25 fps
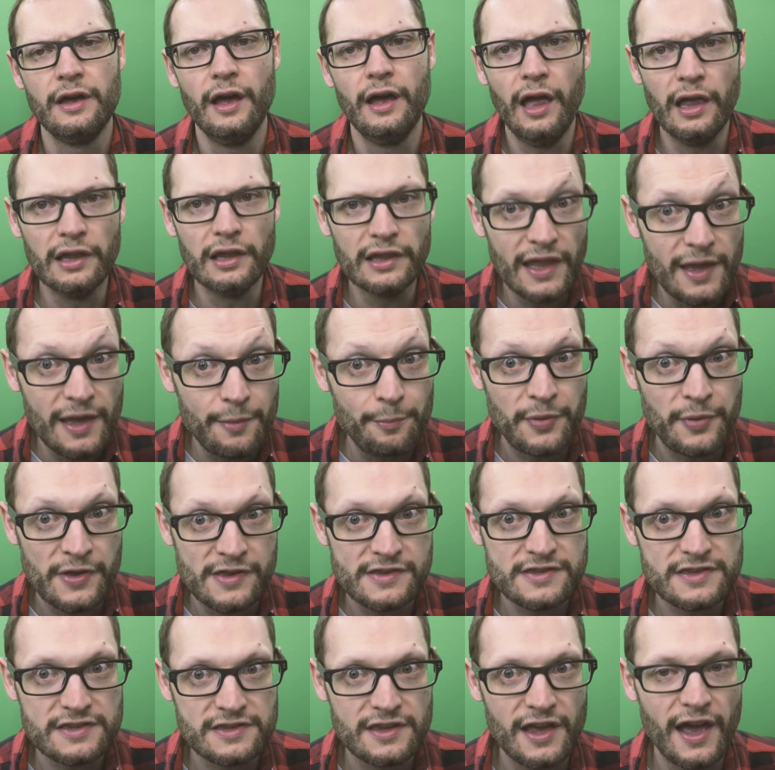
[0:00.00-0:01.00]

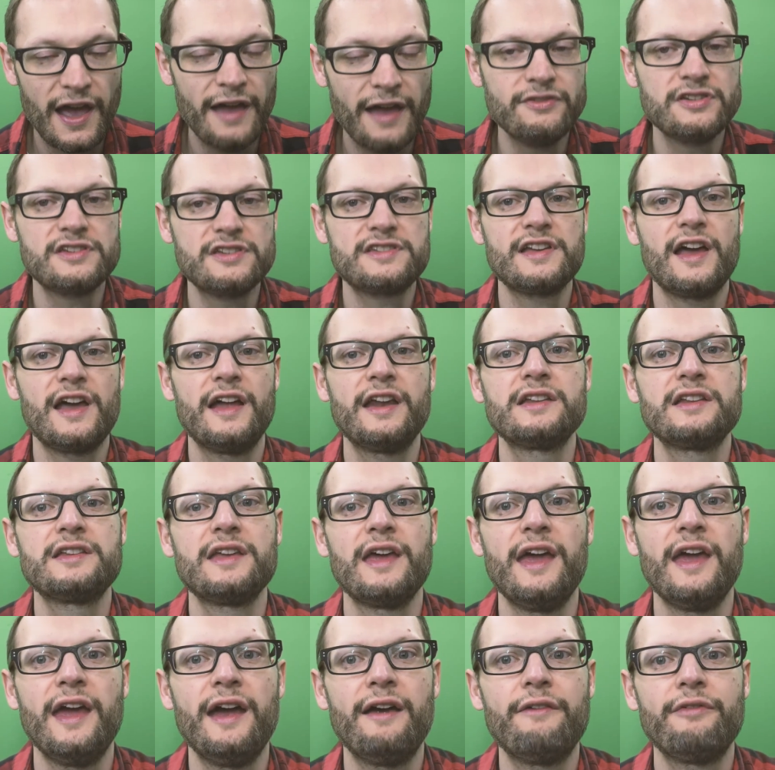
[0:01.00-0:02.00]
I've decided
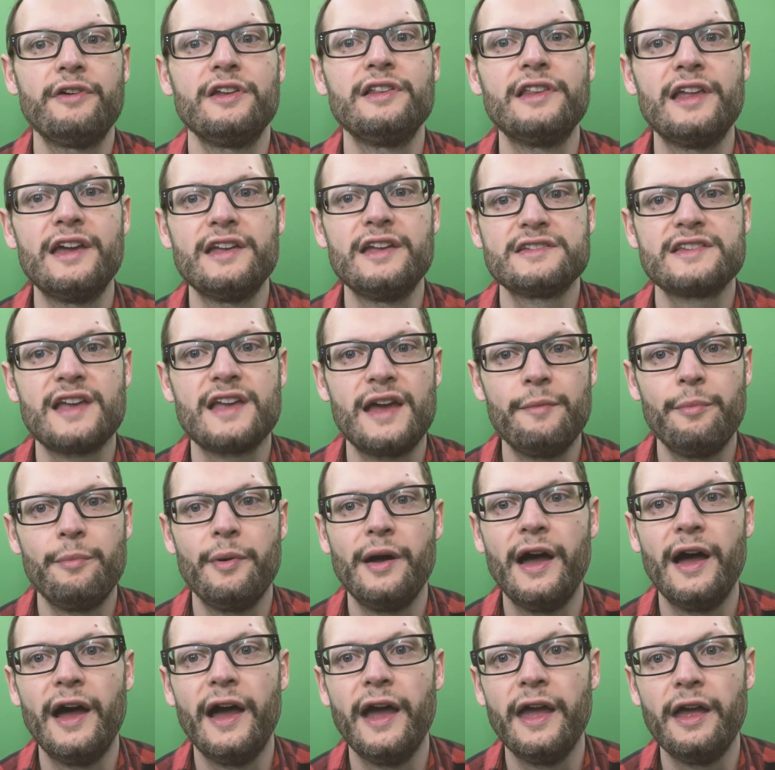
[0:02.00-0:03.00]
that every lens I
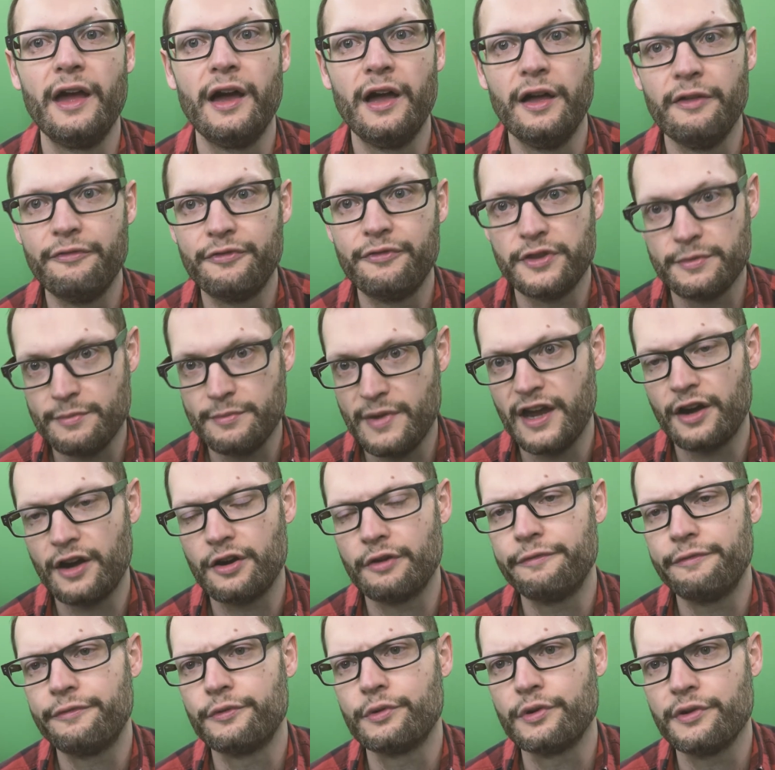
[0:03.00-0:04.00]
buy for the
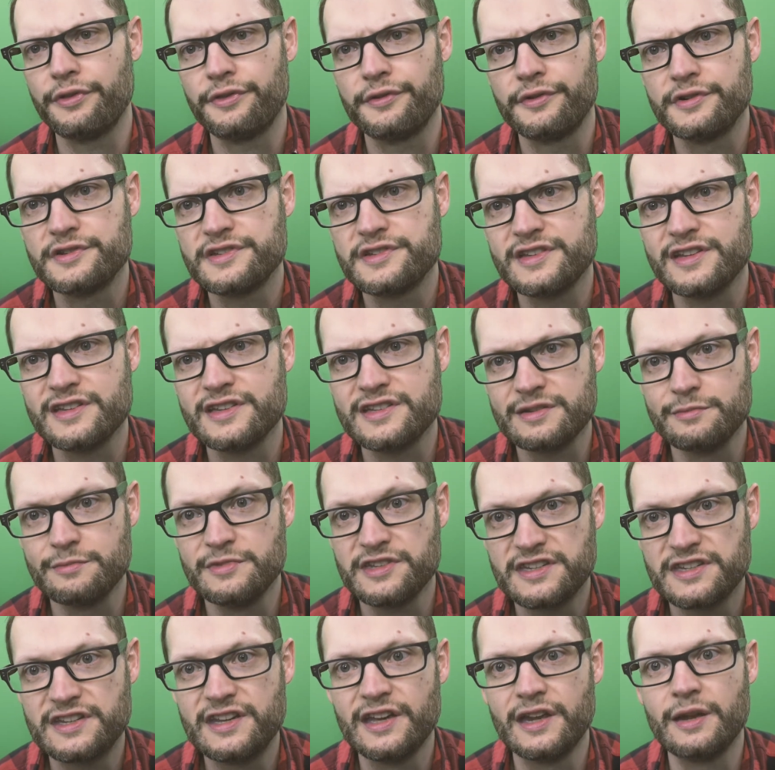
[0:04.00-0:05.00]
Micro Four Thirds system
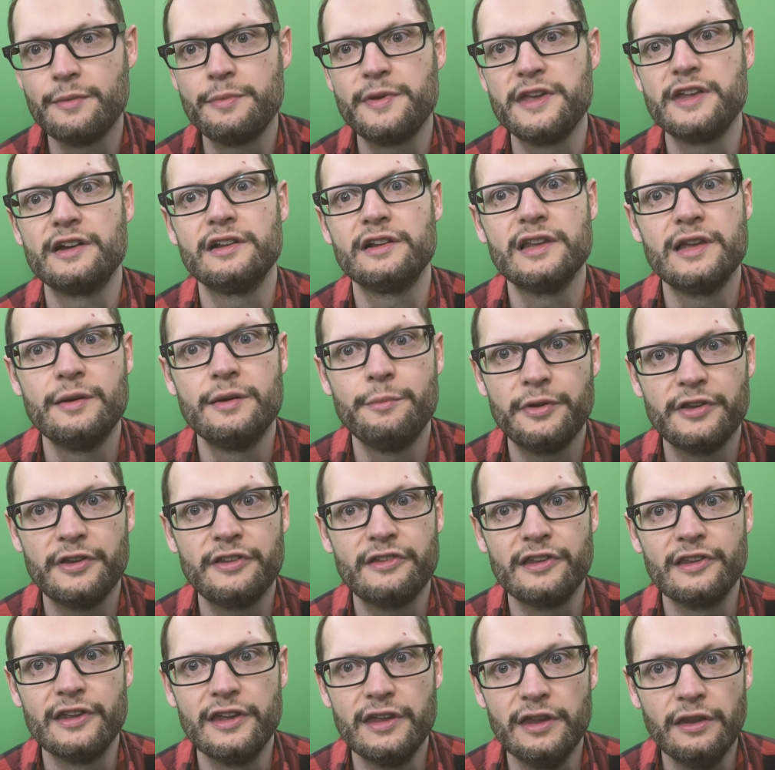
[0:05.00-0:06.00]
is gonna be an
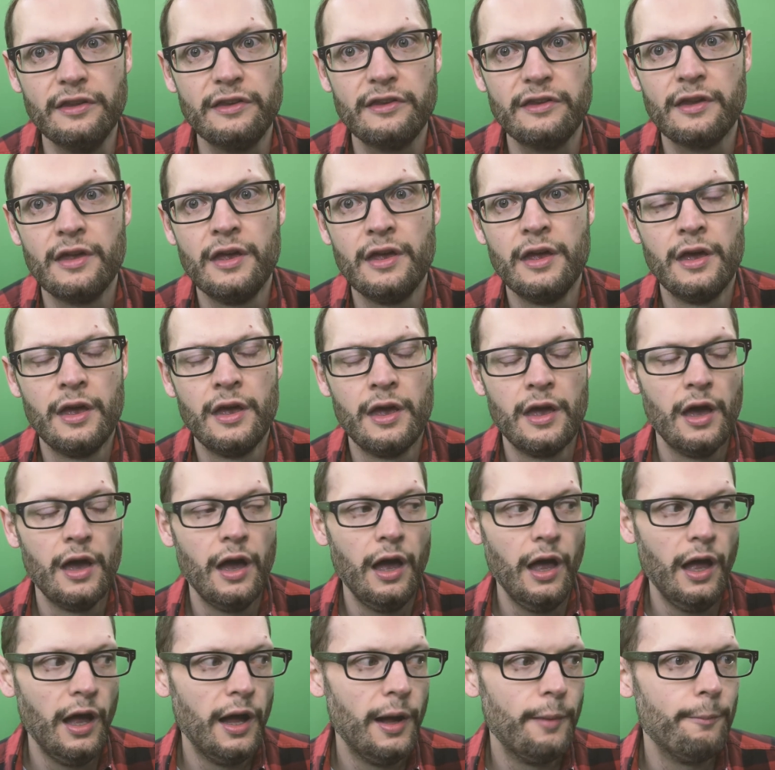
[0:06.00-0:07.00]
Olympus lens.
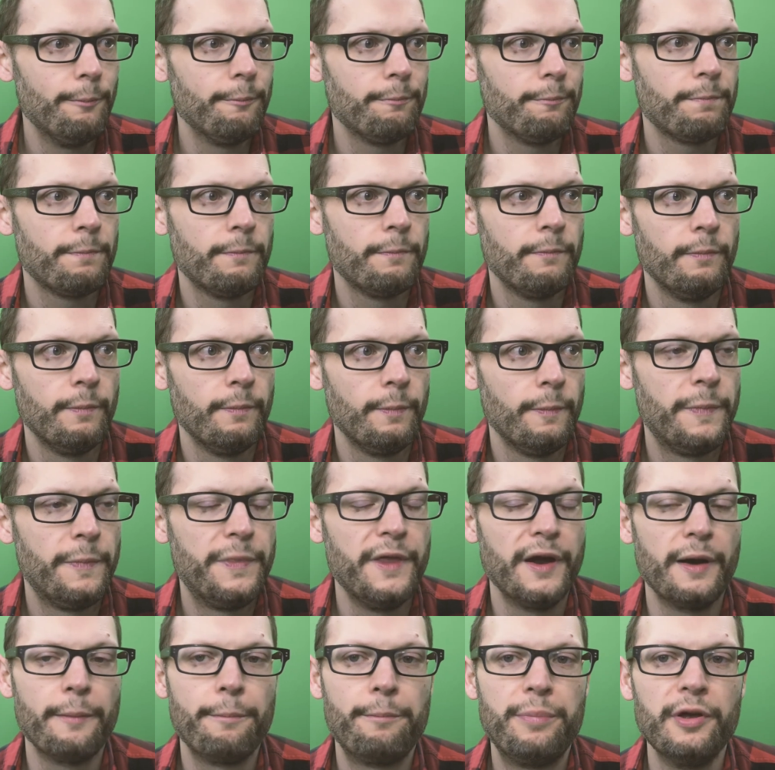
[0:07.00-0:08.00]

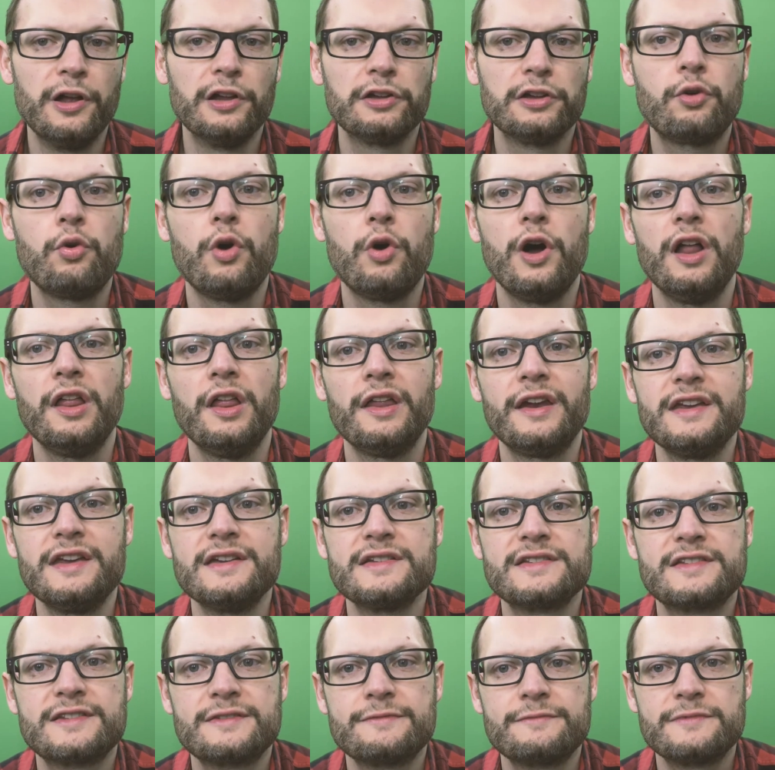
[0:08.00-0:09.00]
Their build quality
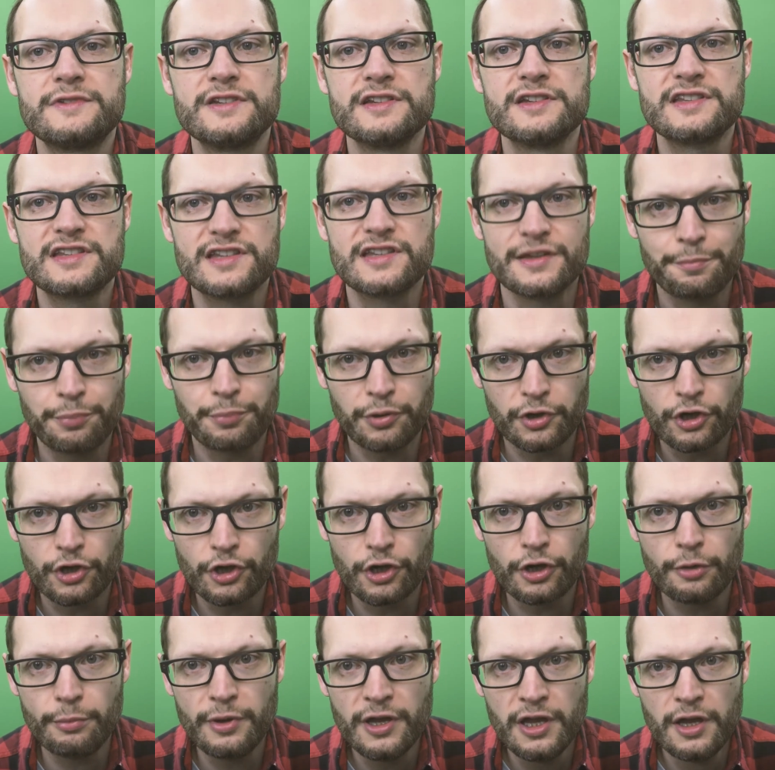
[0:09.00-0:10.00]
is just
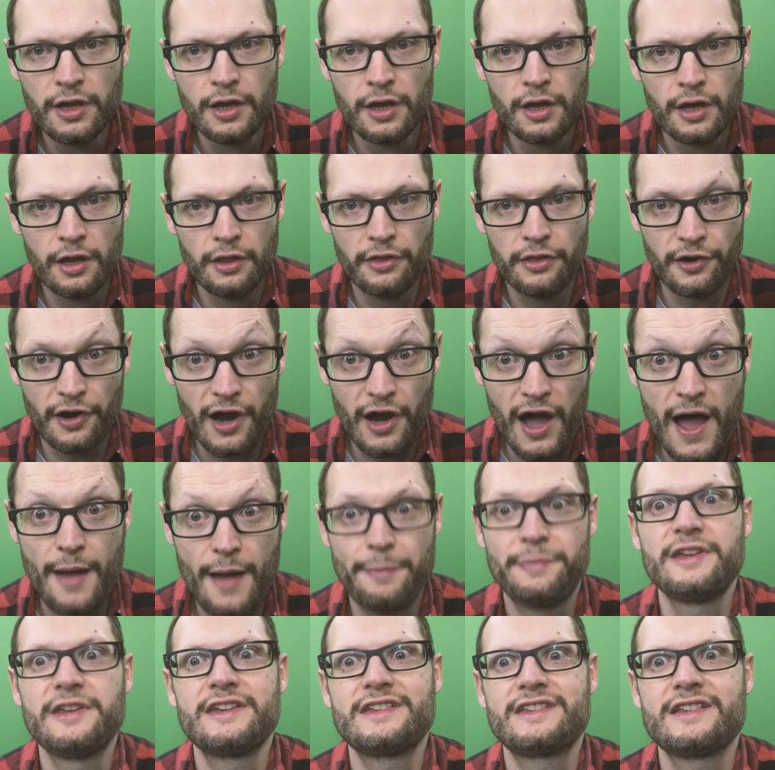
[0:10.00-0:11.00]
superb, their
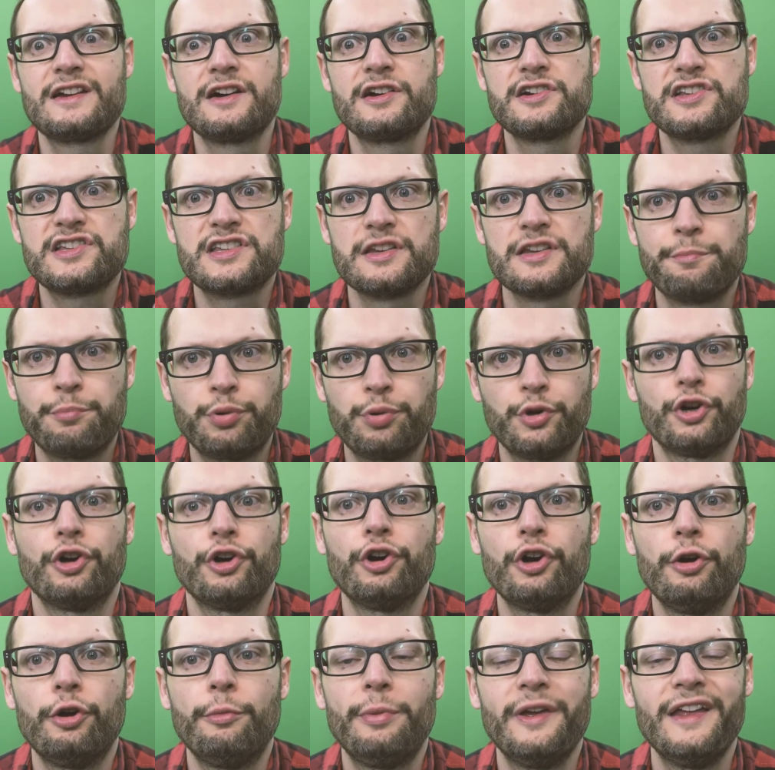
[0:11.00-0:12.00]
optics are
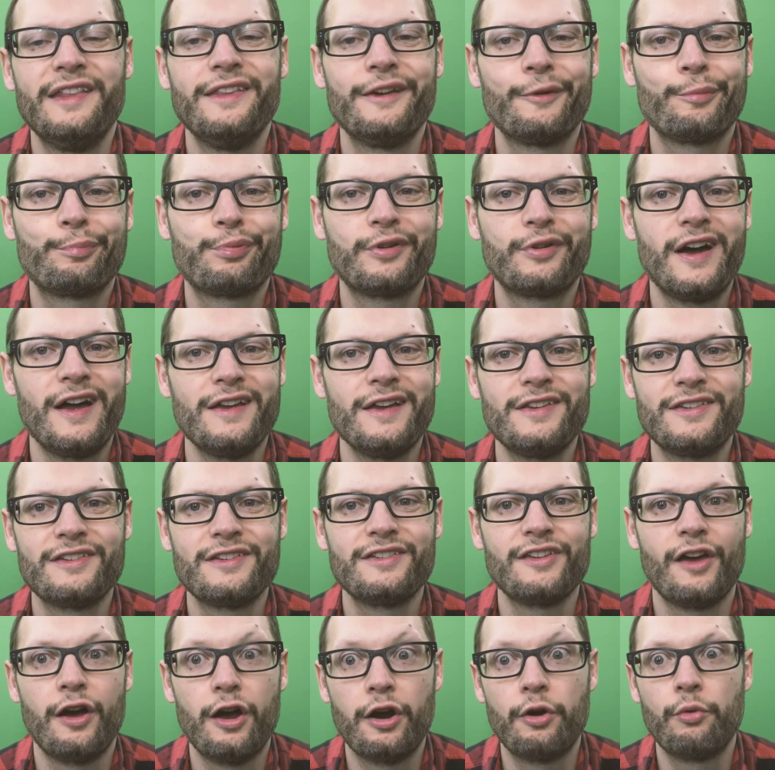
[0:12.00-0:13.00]
superb, and their
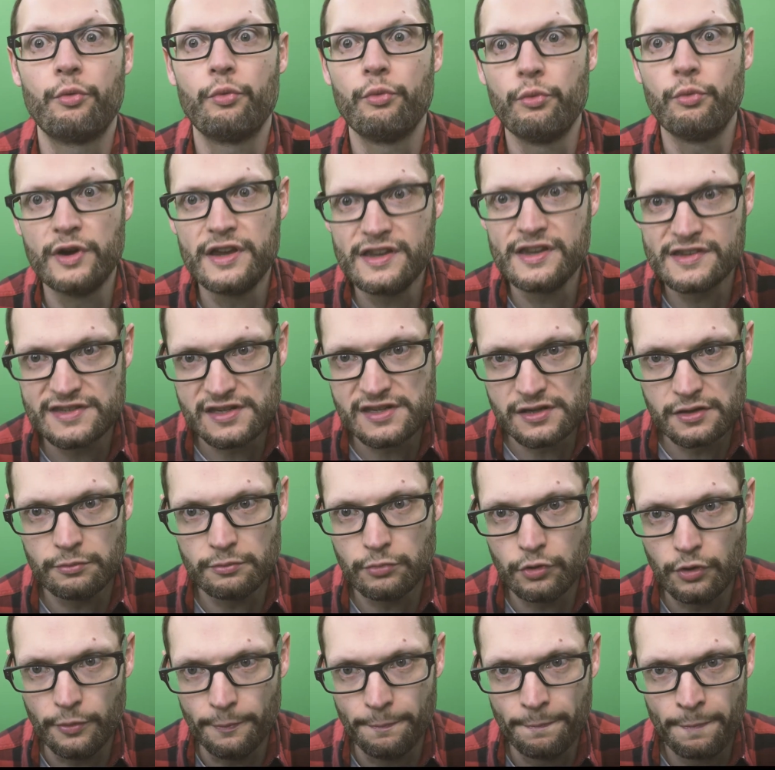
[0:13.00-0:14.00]
prices are
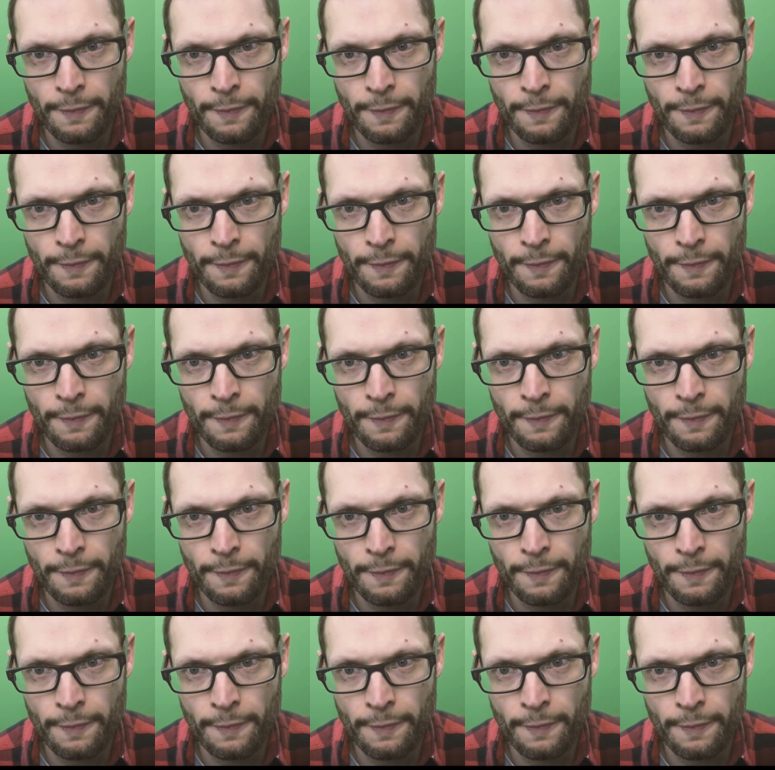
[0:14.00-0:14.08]
reasonable.